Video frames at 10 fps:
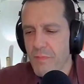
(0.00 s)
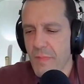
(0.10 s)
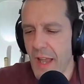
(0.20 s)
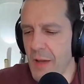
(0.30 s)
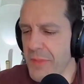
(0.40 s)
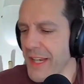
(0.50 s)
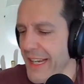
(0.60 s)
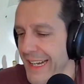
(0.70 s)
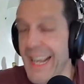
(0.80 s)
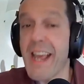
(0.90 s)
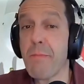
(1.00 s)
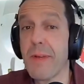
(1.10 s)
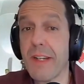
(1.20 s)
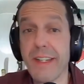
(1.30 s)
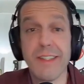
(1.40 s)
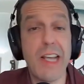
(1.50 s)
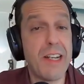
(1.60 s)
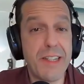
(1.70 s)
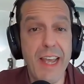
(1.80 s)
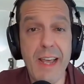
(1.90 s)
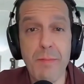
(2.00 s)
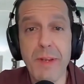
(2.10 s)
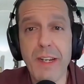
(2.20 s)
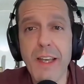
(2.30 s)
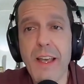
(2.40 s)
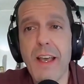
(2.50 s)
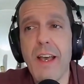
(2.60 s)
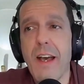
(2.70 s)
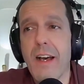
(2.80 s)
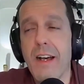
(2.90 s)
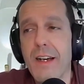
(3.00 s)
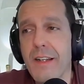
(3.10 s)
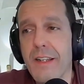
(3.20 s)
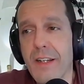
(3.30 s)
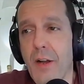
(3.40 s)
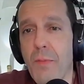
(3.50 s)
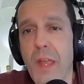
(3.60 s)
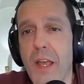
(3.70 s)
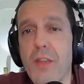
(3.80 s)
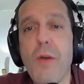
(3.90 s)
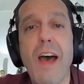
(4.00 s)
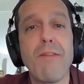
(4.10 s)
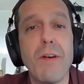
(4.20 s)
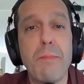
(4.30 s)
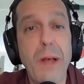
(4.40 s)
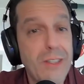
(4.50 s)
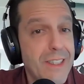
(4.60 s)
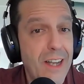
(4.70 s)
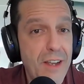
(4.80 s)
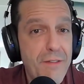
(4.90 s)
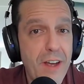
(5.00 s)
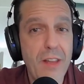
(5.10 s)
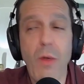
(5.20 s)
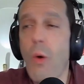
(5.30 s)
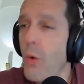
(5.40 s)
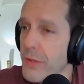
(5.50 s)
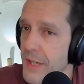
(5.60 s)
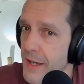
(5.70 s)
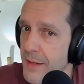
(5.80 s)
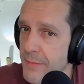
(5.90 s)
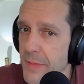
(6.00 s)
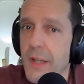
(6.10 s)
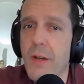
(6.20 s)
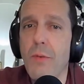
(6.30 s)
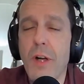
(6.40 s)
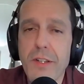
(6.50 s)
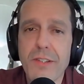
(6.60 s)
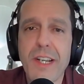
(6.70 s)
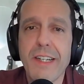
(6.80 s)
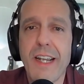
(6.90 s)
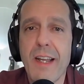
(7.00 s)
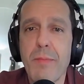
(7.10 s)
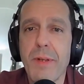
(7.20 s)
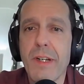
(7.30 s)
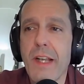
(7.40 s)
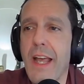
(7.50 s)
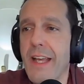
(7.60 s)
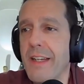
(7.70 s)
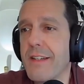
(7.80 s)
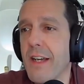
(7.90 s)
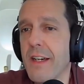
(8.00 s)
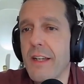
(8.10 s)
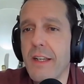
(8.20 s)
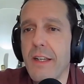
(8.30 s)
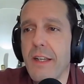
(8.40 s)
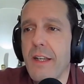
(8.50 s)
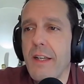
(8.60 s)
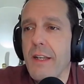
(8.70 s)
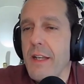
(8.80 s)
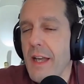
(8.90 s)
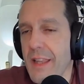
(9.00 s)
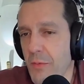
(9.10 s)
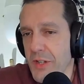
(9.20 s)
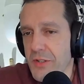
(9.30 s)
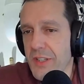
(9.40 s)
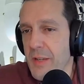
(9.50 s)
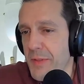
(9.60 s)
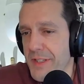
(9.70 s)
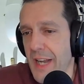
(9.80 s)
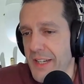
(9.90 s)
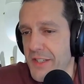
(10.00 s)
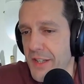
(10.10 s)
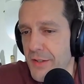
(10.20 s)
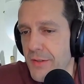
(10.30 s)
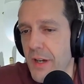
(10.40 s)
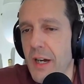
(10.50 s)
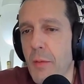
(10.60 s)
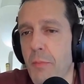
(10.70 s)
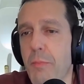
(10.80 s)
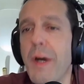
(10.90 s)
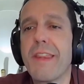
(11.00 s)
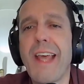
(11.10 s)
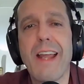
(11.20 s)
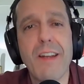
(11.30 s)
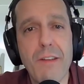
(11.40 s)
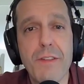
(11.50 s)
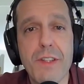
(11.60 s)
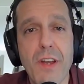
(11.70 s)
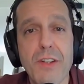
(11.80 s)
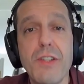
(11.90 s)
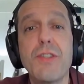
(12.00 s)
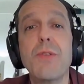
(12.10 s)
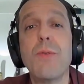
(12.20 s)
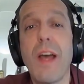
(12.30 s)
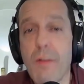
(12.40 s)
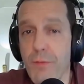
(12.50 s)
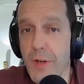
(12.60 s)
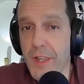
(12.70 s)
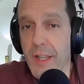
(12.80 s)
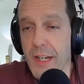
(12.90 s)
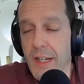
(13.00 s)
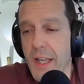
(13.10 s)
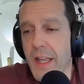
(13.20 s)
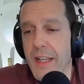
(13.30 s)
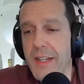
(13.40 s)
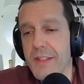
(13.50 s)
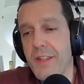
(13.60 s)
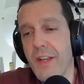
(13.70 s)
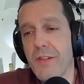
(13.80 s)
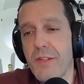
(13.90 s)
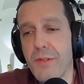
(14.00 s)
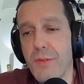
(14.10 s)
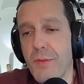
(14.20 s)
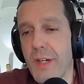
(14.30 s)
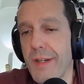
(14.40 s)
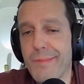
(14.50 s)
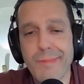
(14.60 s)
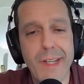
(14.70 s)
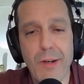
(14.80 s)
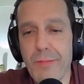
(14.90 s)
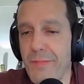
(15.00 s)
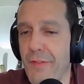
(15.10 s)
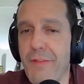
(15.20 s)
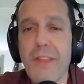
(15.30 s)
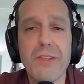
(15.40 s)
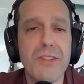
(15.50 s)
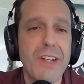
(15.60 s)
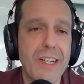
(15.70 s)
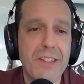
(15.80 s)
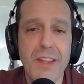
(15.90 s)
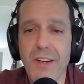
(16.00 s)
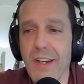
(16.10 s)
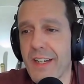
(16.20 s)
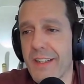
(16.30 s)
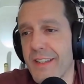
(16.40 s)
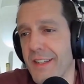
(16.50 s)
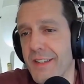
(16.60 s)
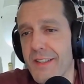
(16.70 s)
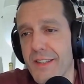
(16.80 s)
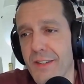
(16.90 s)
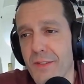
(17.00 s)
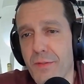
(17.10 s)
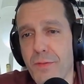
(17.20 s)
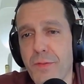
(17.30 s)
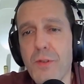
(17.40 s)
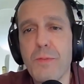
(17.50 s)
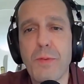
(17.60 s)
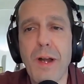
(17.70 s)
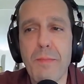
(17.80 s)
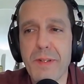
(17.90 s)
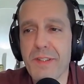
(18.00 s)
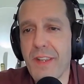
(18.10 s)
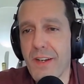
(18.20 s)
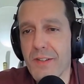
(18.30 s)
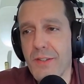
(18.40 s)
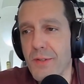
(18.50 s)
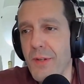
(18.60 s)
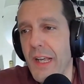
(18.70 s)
I'm thinking camping, tent camping. You know, you have a belt knife on the whole time while you're tent camping, and then sleep, it's next to you. But that knife is there to do everything. It is there to, you know, feather stick. It's there to food prep. It's there to